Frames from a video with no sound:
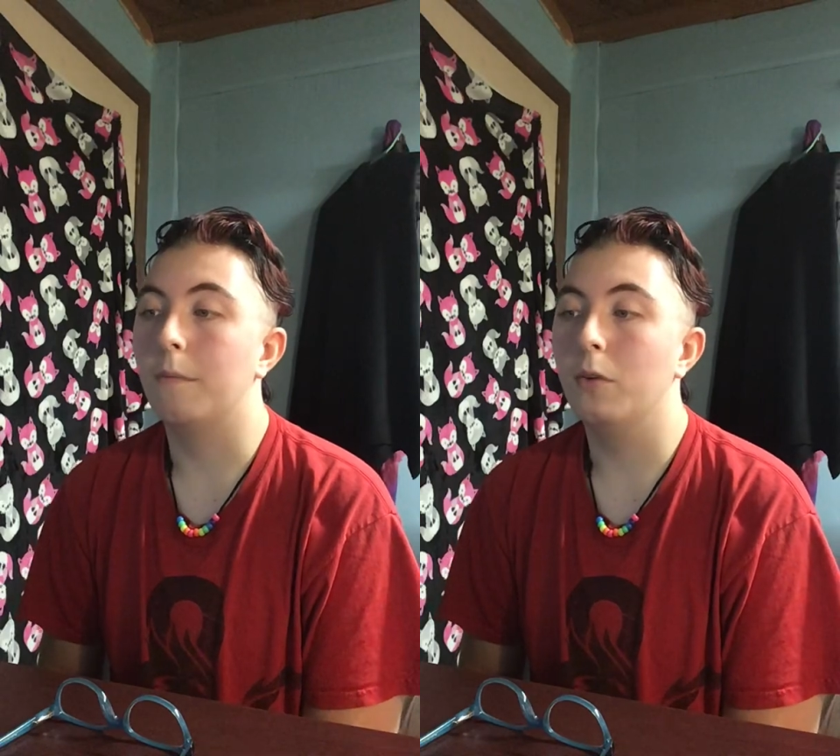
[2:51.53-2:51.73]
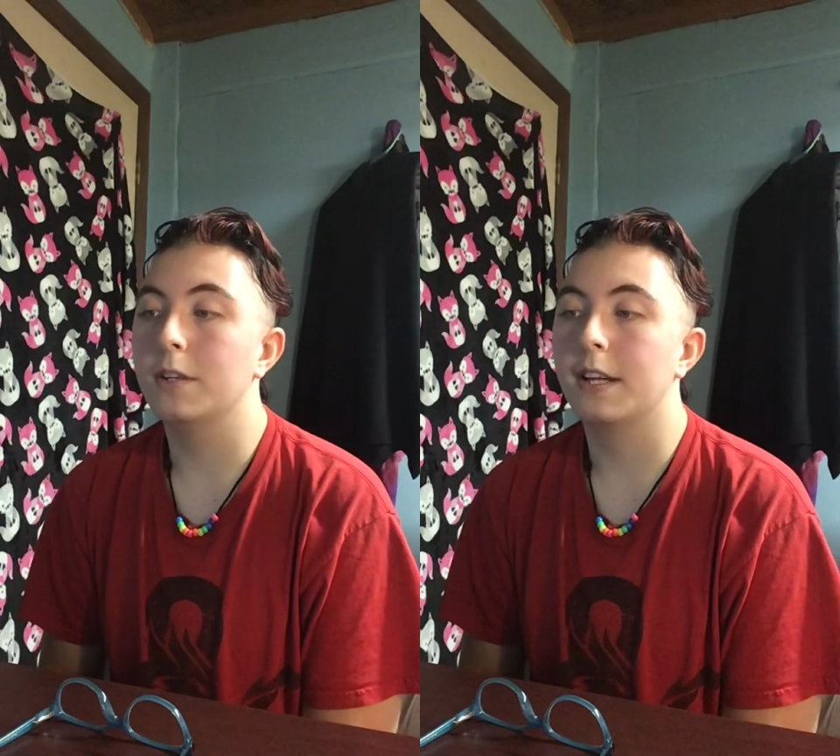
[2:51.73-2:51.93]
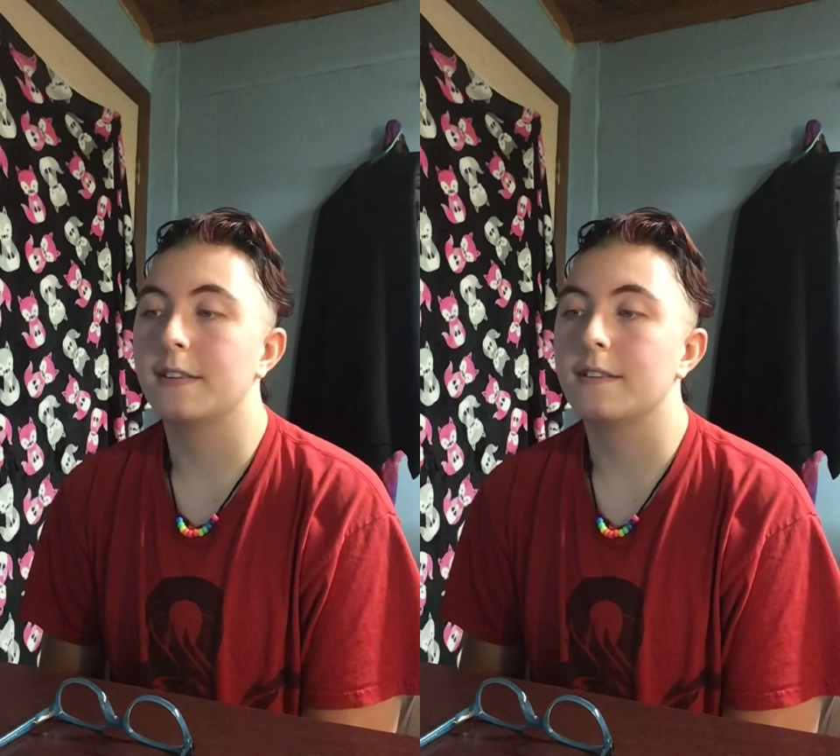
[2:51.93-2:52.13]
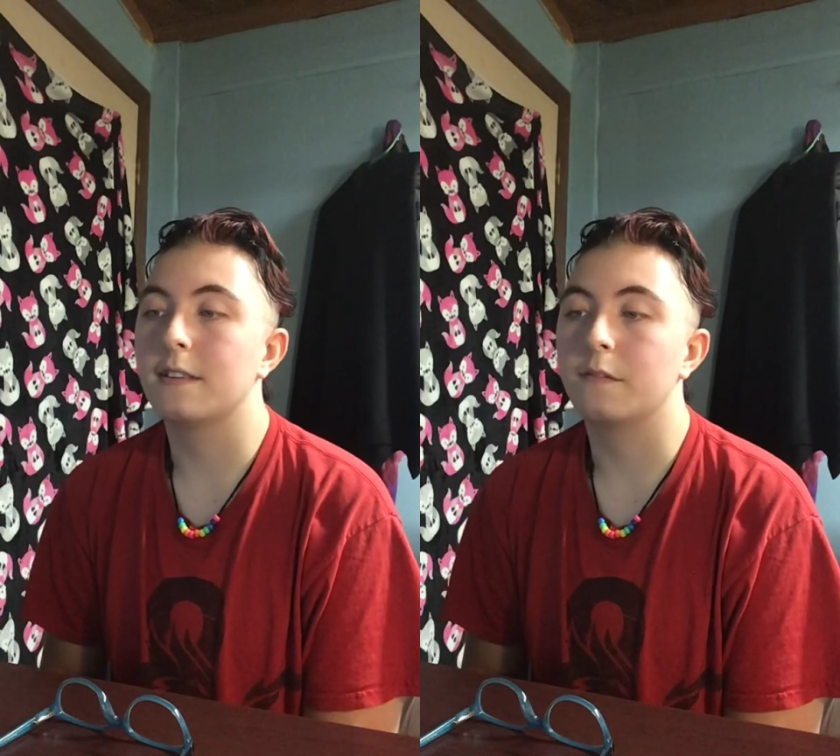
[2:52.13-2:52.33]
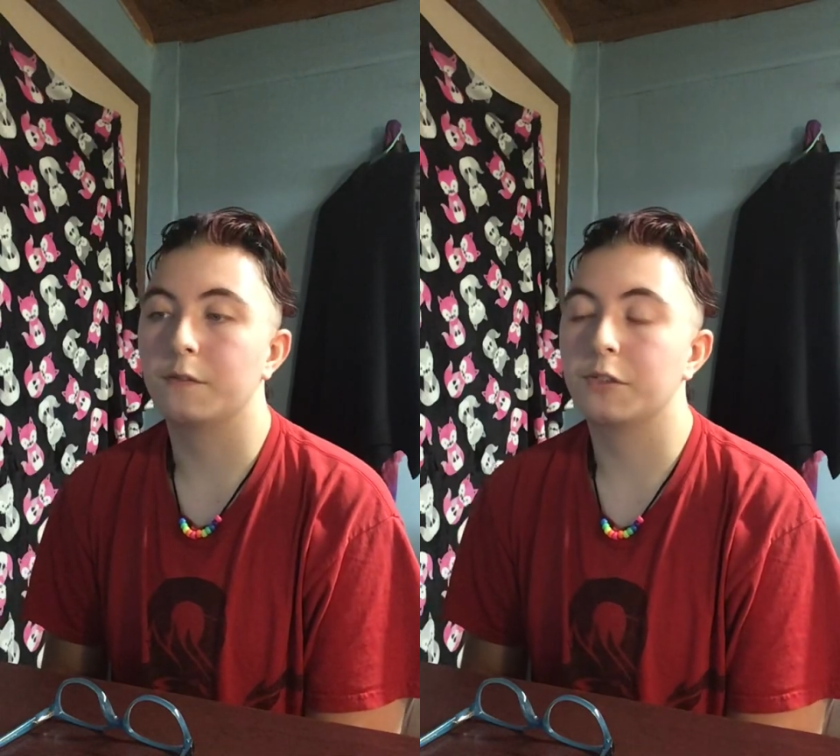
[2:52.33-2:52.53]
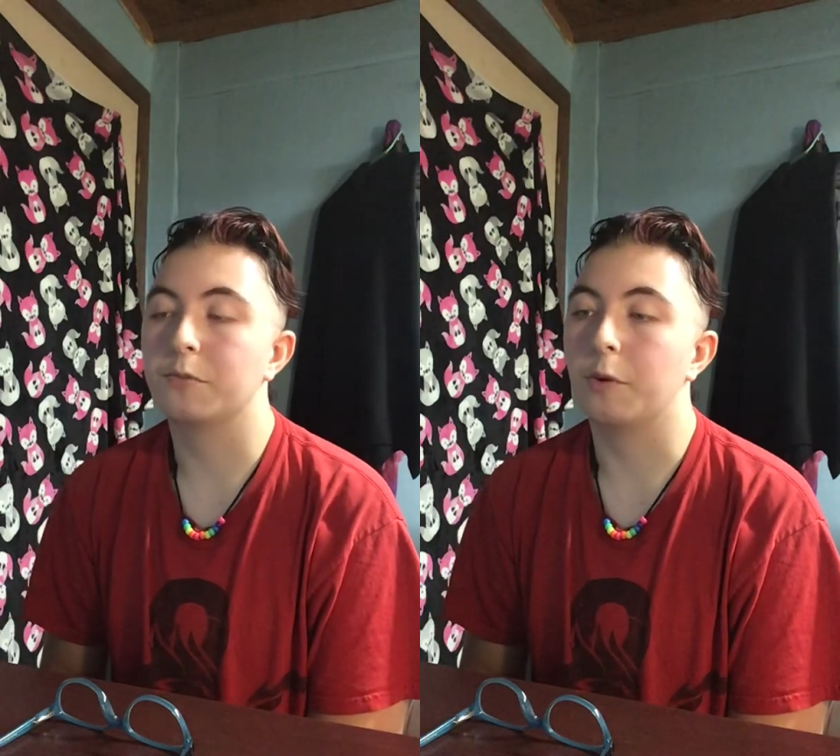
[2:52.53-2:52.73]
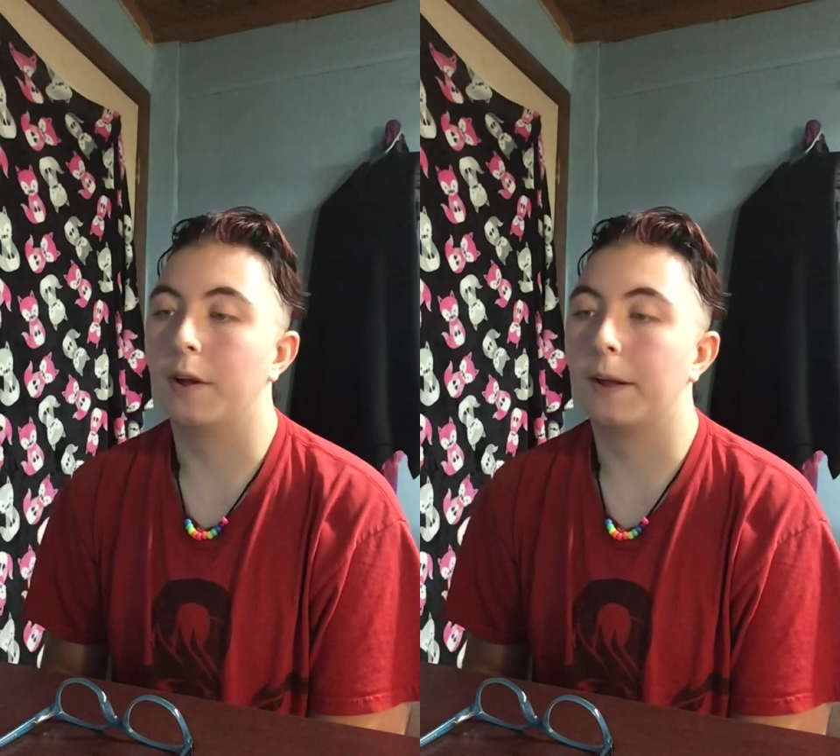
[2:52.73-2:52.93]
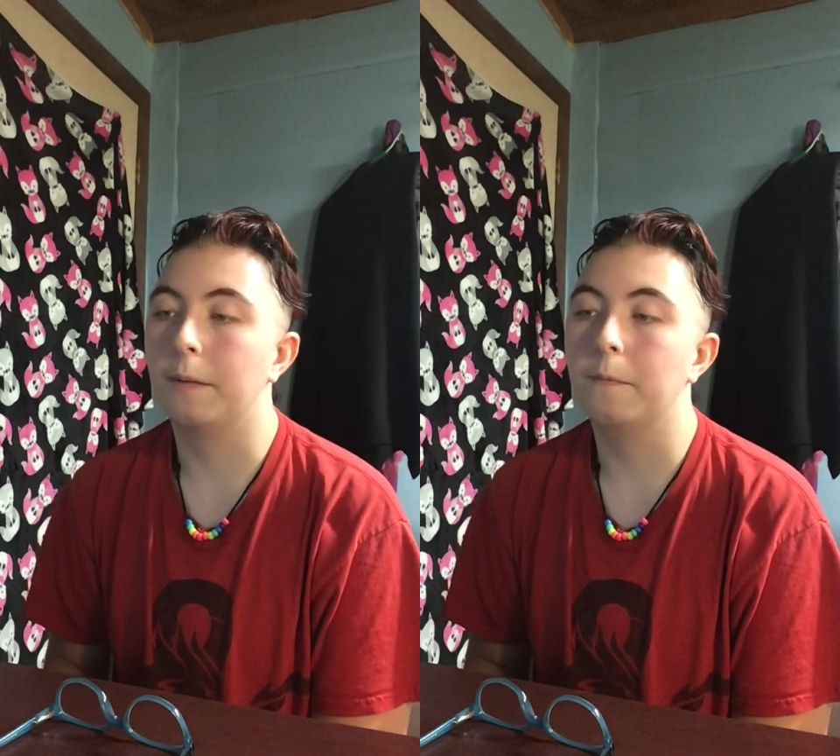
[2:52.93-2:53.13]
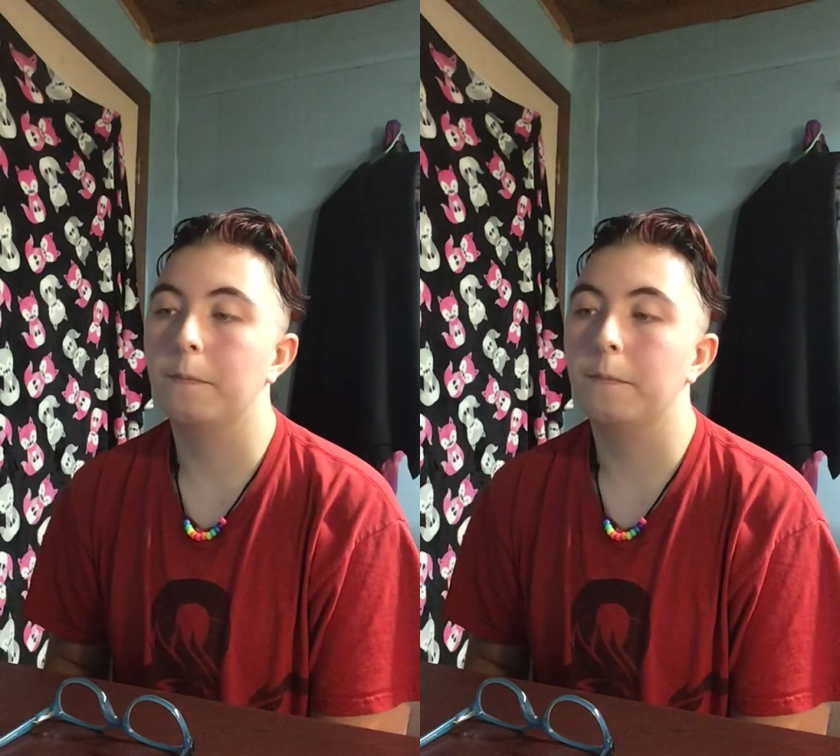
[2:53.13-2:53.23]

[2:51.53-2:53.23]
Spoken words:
more dense than a French meringue.